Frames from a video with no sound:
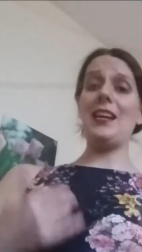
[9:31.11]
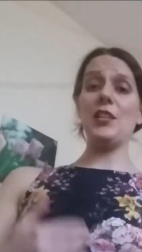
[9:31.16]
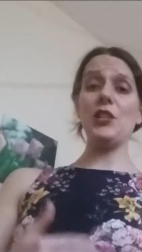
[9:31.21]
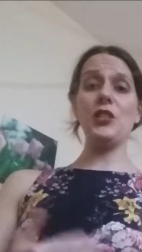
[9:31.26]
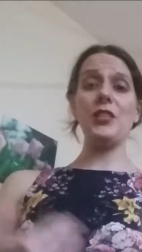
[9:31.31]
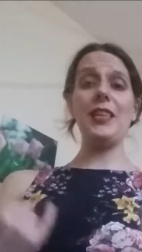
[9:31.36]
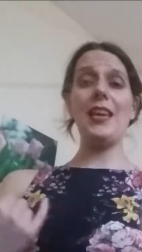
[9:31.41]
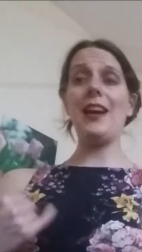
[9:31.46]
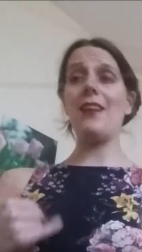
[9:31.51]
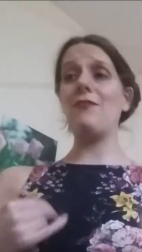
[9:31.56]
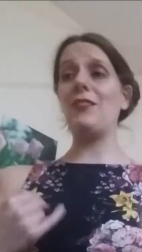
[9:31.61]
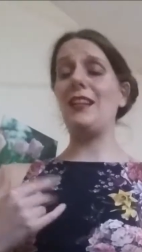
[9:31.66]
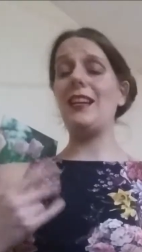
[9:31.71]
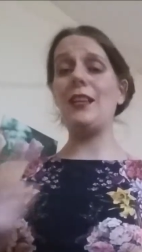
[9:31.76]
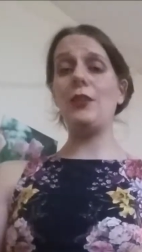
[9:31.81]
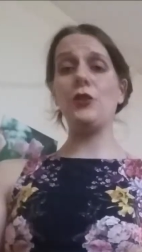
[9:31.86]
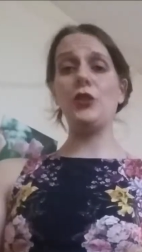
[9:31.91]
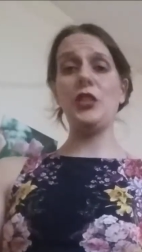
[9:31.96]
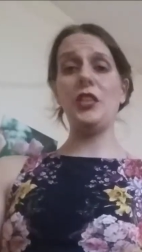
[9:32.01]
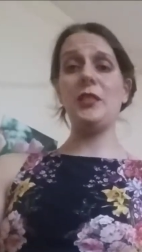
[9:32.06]
actually have an
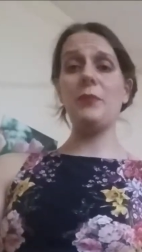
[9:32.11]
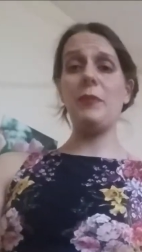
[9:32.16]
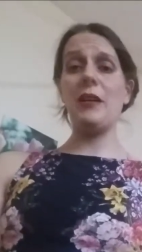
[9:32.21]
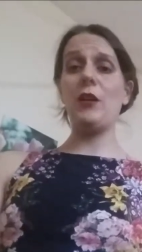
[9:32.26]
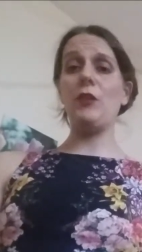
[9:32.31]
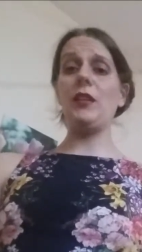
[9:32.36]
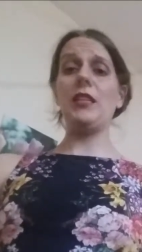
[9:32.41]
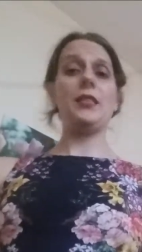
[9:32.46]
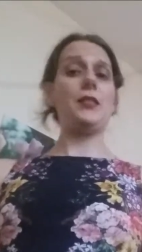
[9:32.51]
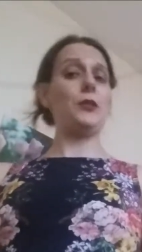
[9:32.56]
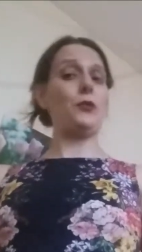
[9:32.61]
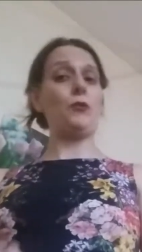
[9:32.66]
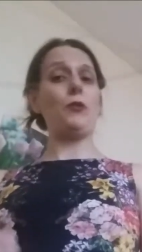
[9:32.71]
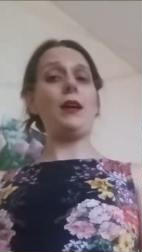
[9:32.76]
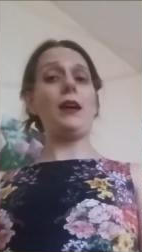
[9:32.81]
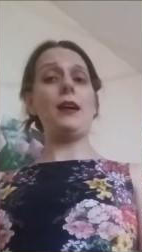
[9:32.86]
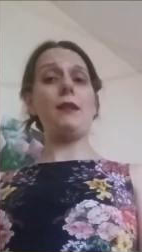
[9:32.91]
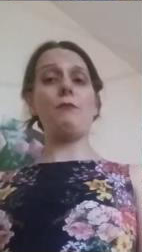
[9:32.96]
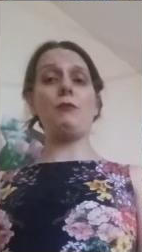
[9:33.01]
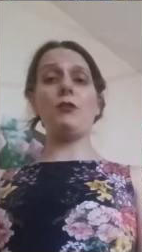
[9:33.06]
allergy to berries,
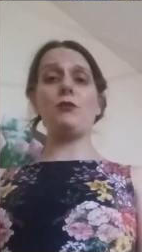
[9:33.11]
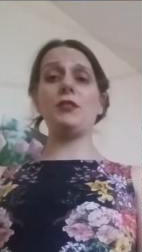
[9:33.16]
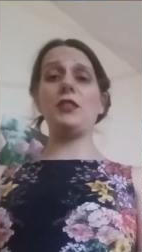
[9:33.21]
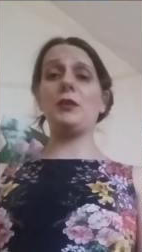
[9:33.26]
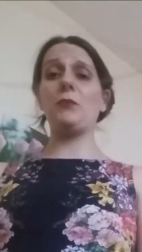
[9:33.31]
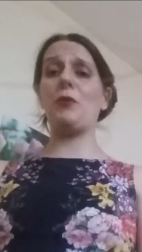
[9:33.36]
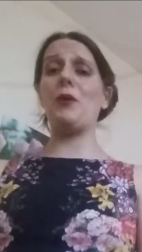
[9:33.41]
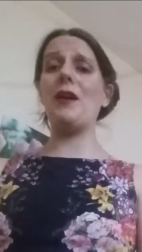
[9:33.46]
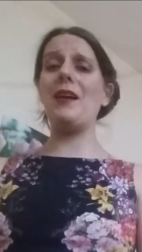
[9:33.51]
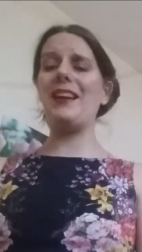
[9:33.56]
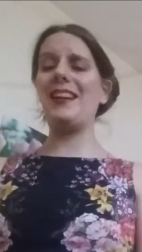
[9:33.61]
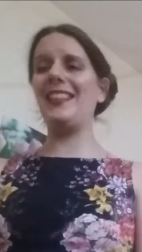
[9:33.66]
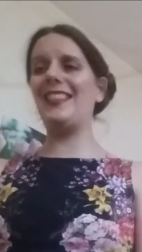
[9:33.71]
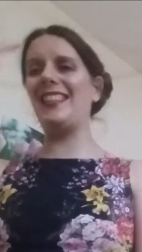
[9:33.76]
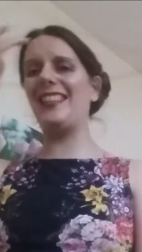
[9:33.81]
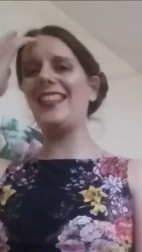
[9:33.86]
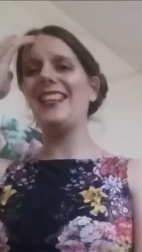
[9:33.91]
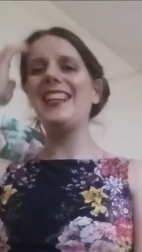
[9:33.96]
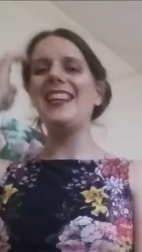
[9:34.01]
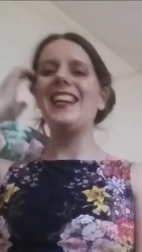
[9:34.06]
so I'm not
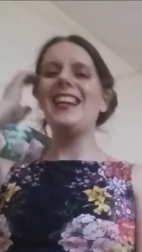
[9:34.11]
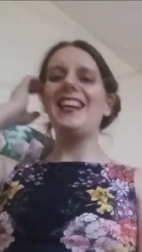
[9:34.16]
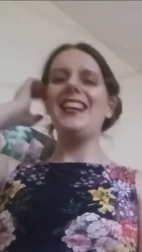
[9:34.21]
surprised.